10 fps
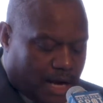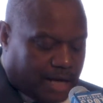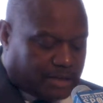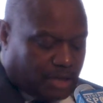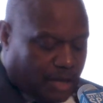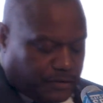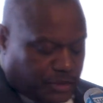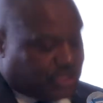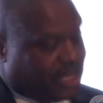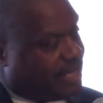Our
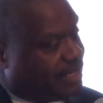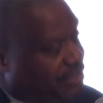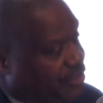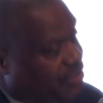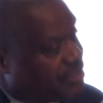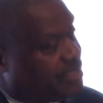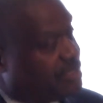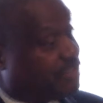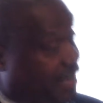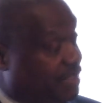toughest
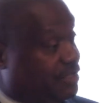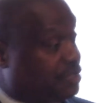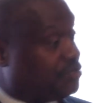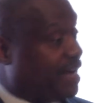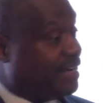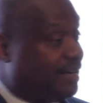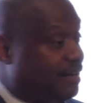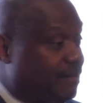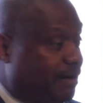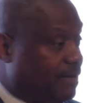challenges right
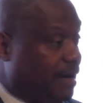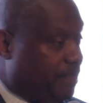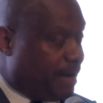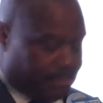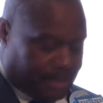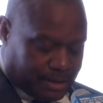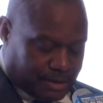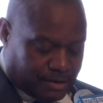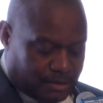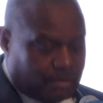now are not
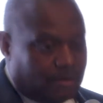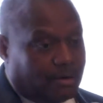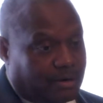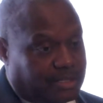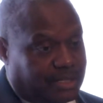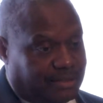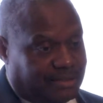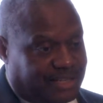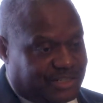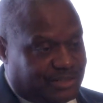biomedical or
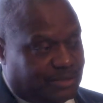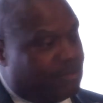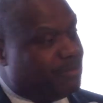technological.